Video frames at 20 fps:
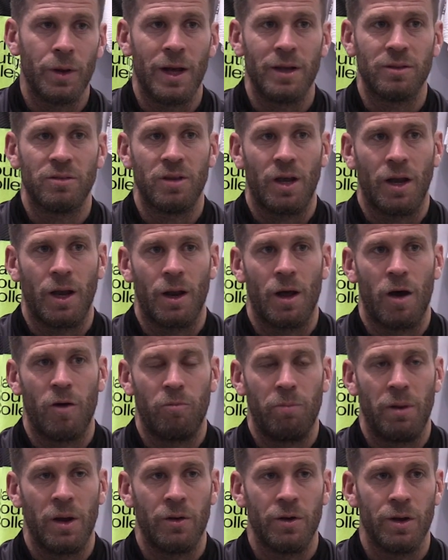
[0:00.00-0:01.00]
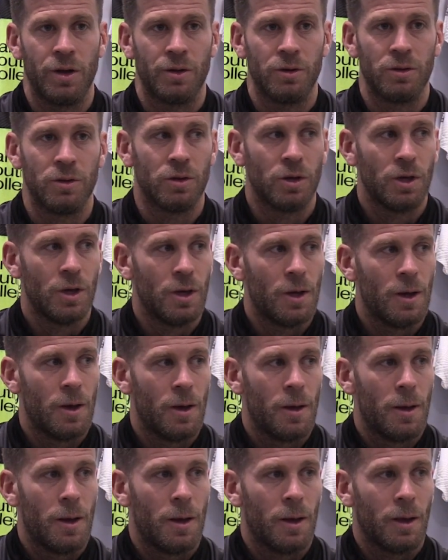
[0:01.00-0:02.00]
in that second half period and
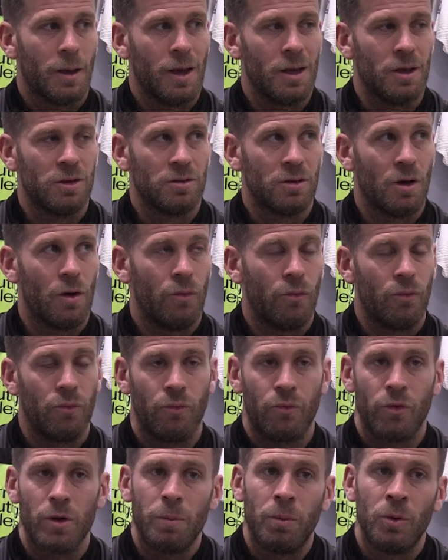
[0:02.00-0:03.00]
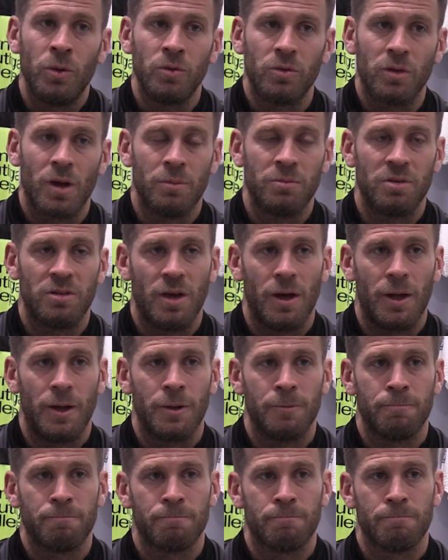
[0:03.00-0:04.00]
get yourself 3 points come Saturday.
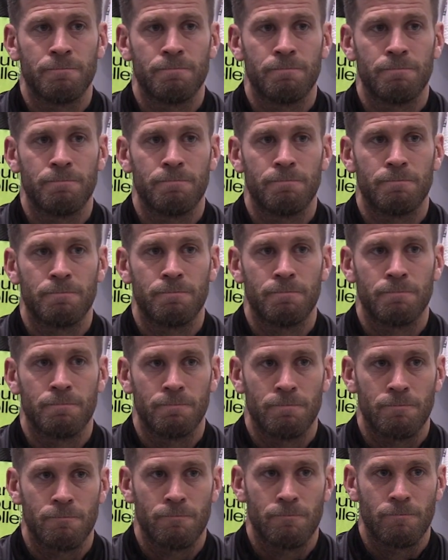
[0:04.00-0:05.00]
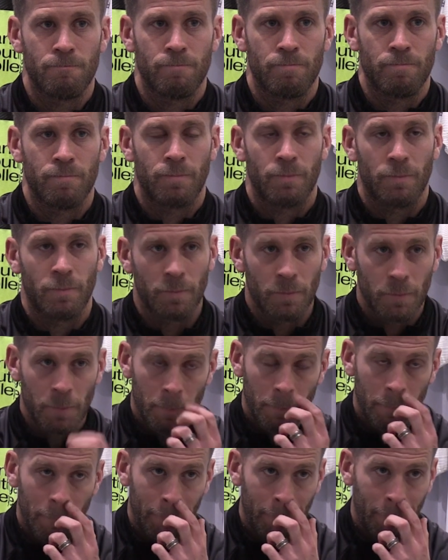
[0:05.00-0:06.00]
And they've had a week less to prepare for
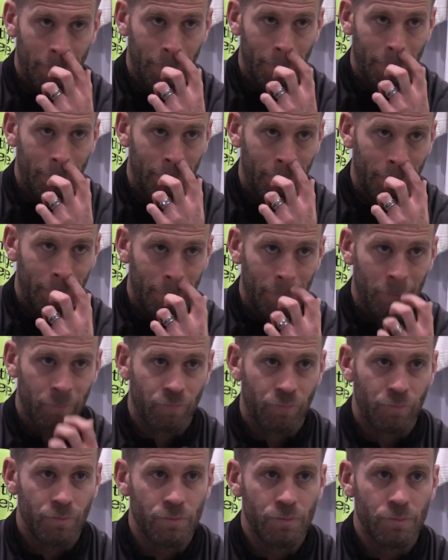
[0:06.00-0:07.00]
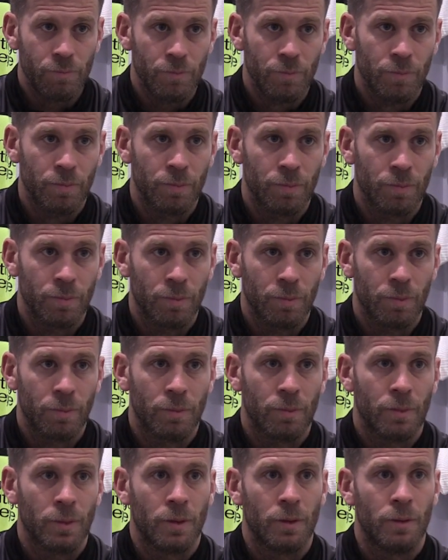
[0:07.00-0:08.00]
this one. Do you think it will affect them or the game
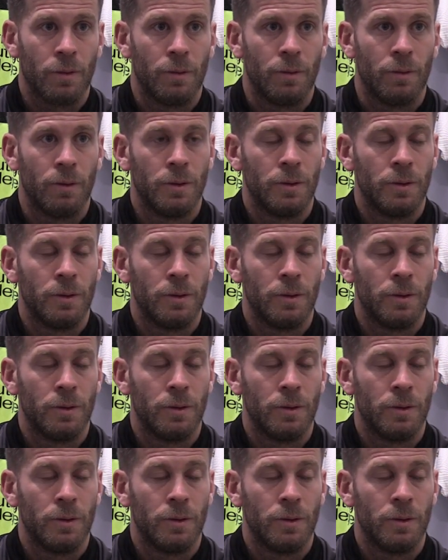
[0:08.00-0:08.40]
in any way?